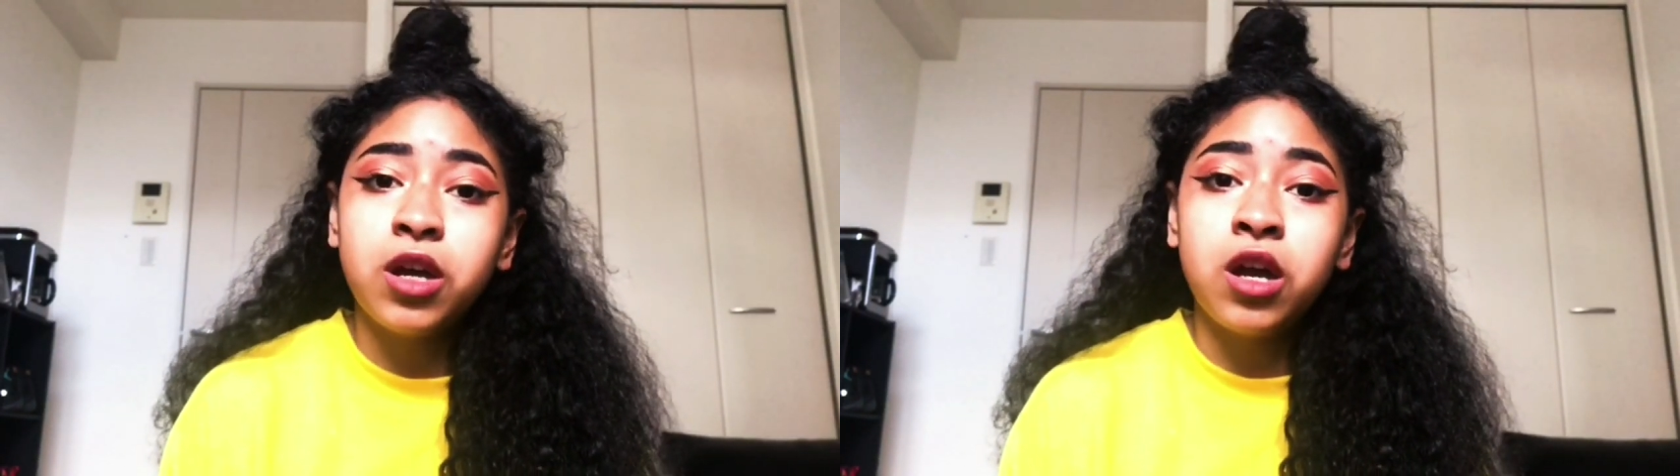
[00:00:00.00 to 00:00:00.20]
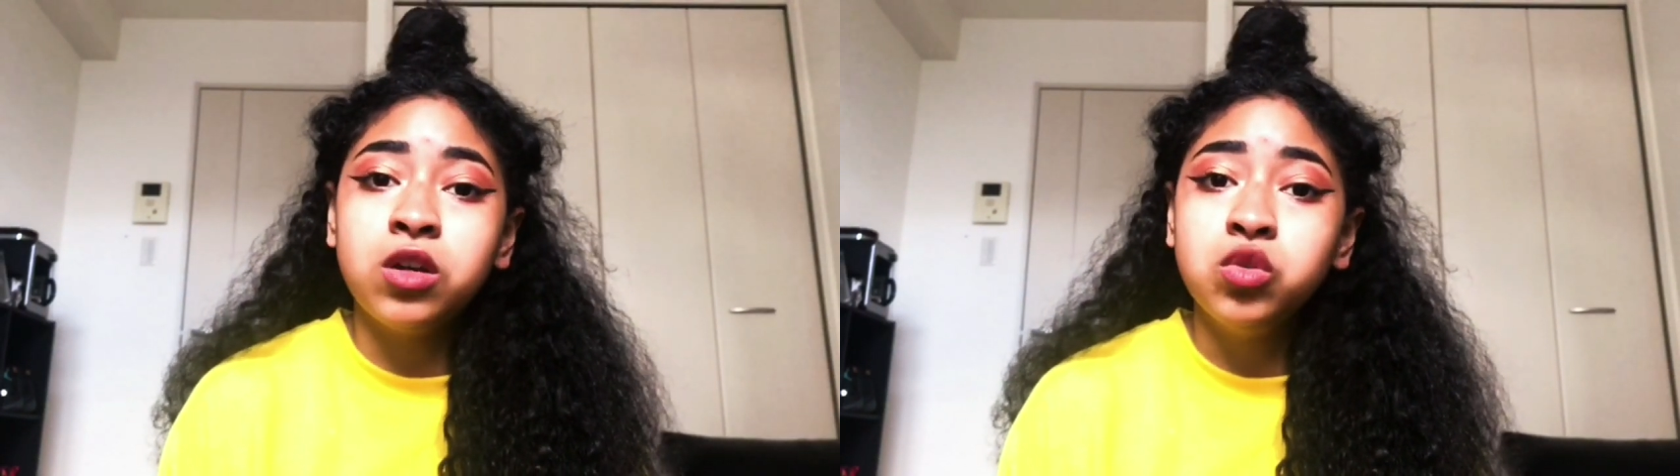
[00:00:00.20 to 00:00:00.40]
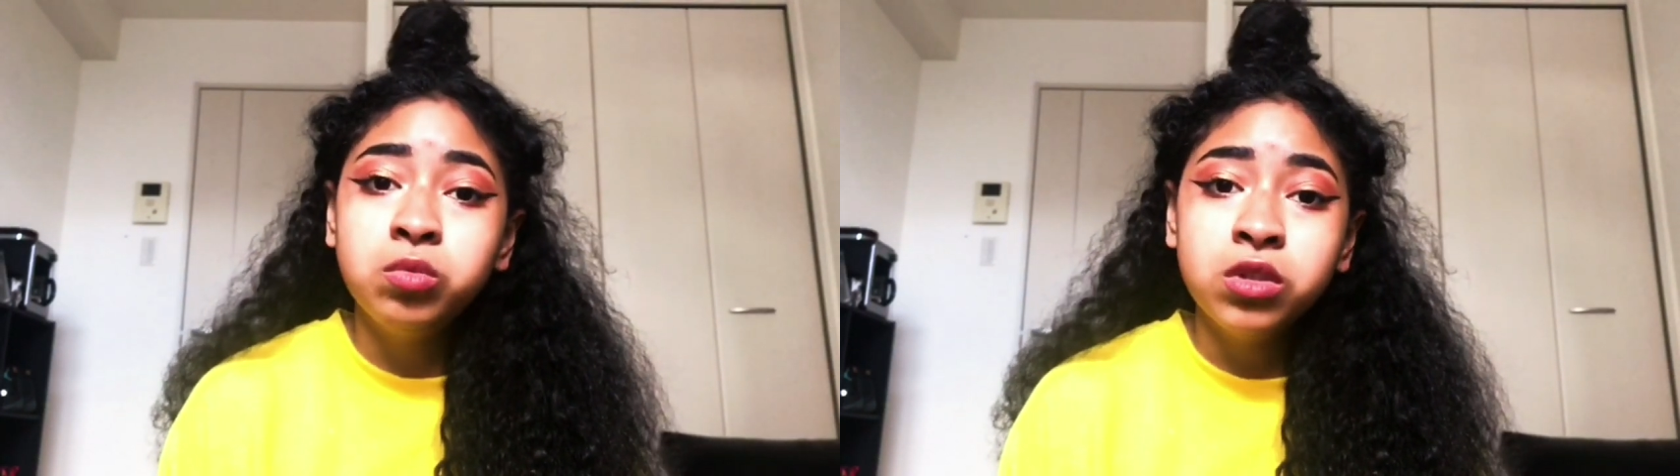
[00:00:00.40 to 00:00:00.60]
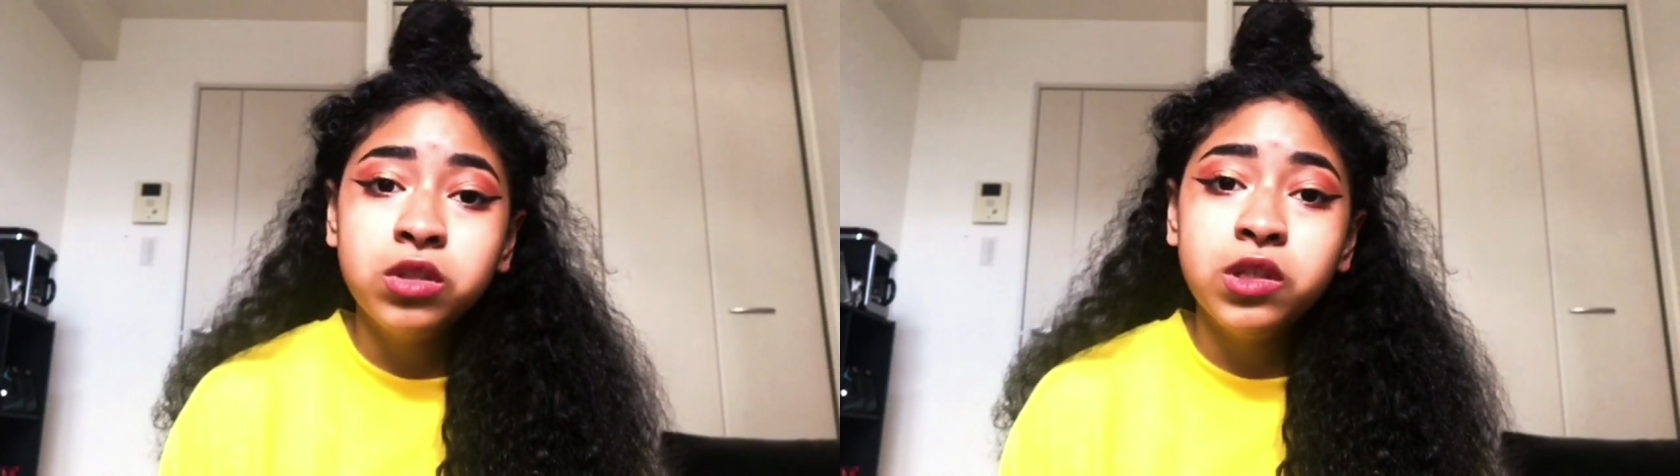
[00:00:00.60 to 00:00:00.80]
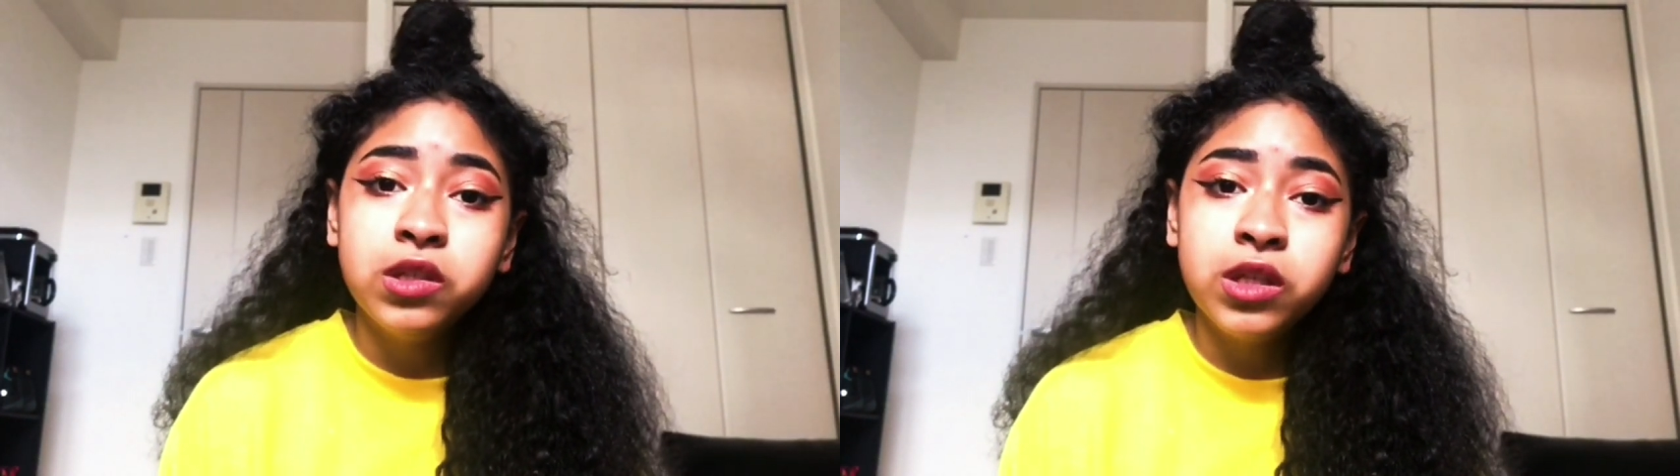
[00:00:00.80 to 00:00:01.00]
I
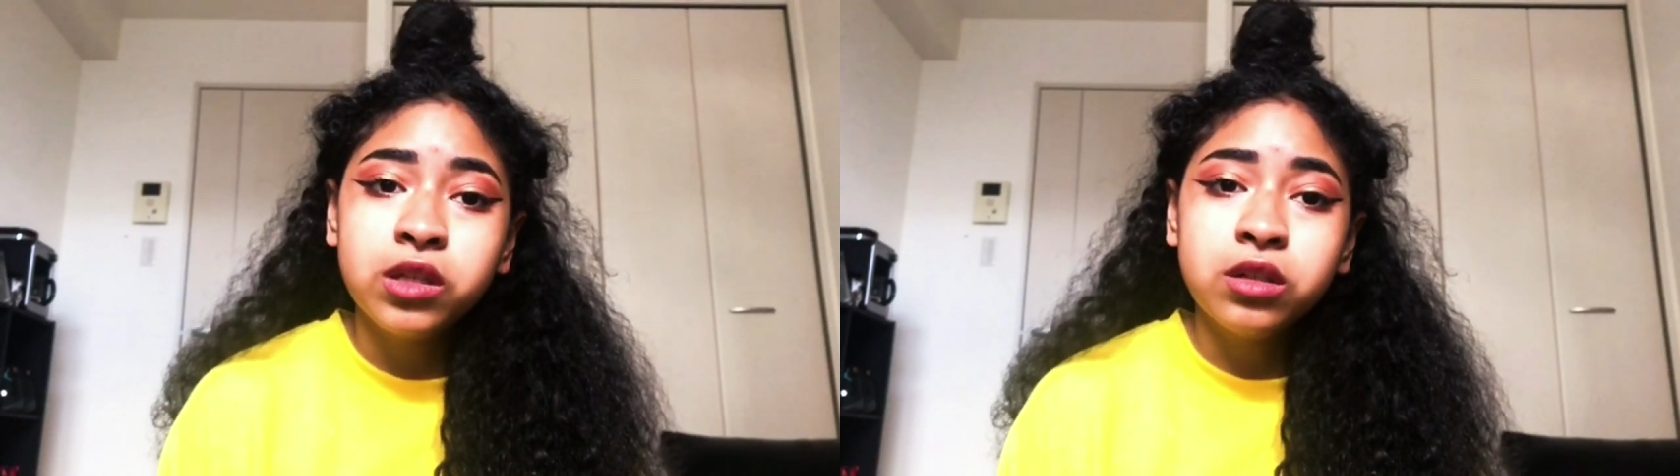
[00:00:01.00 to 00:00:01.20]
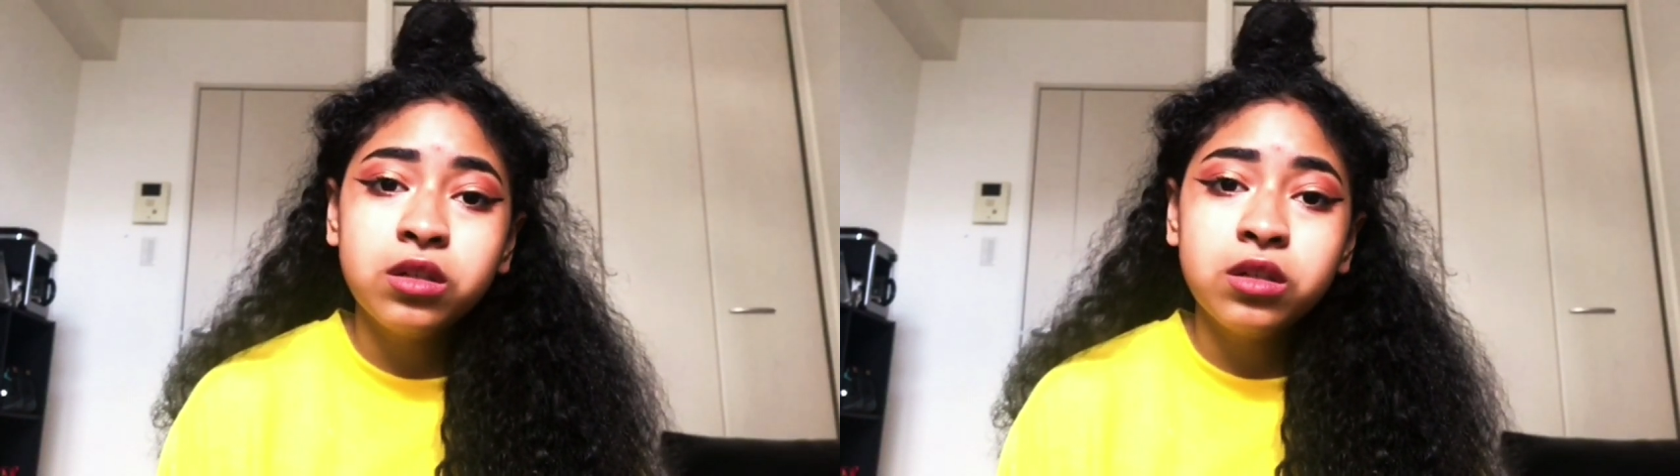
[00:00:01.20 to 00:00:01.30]
Ubered to dick.